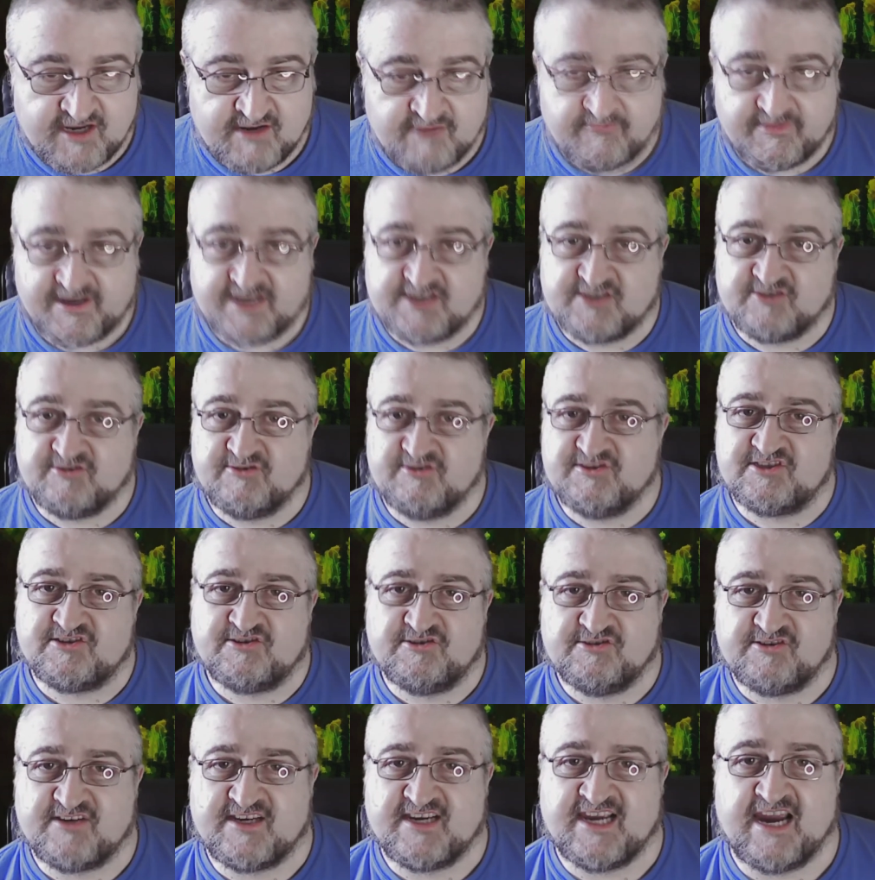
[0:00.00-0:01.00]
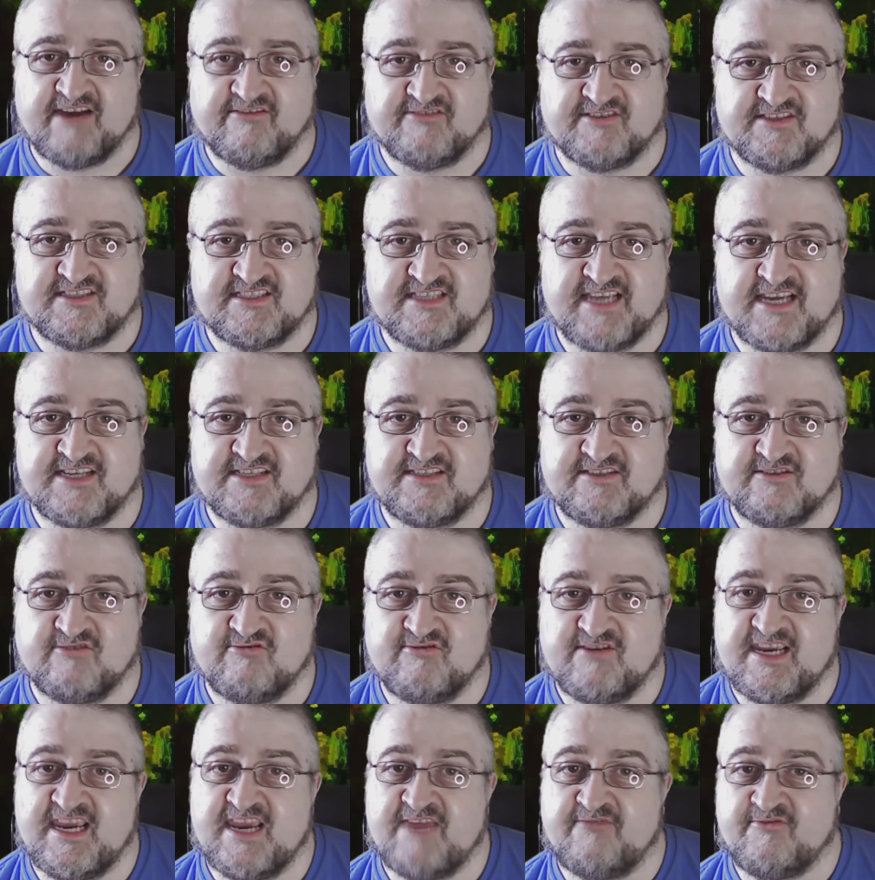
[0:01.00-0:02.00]
Because Louis Koo character says,
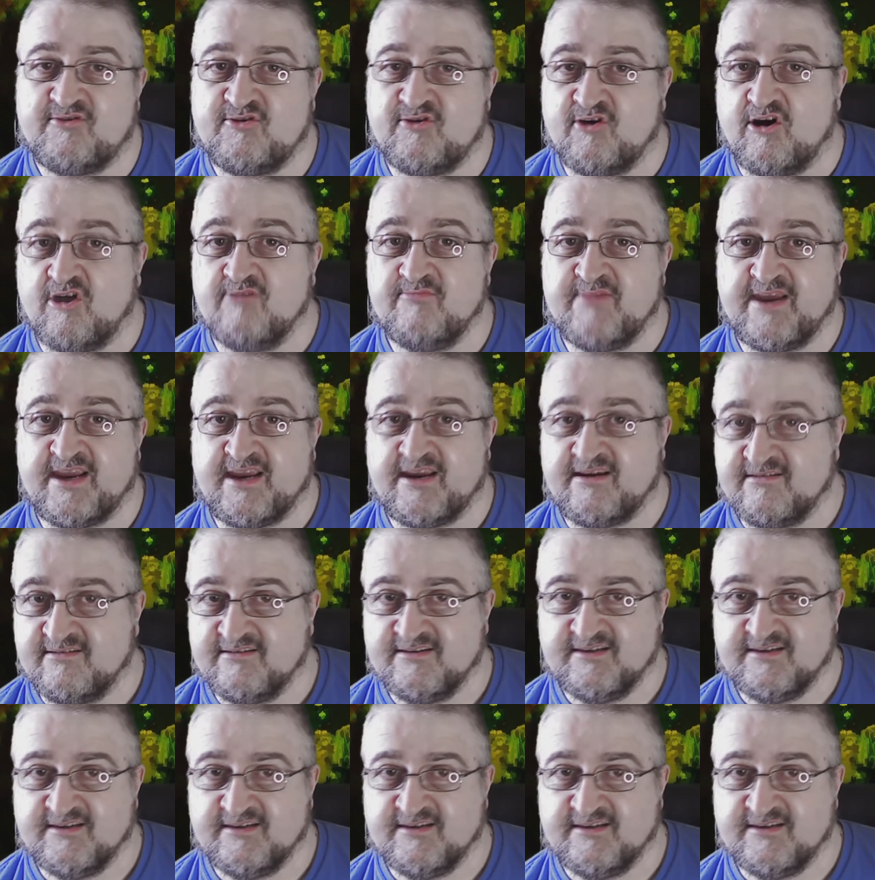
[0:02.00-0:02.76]
"Okay, you've got me,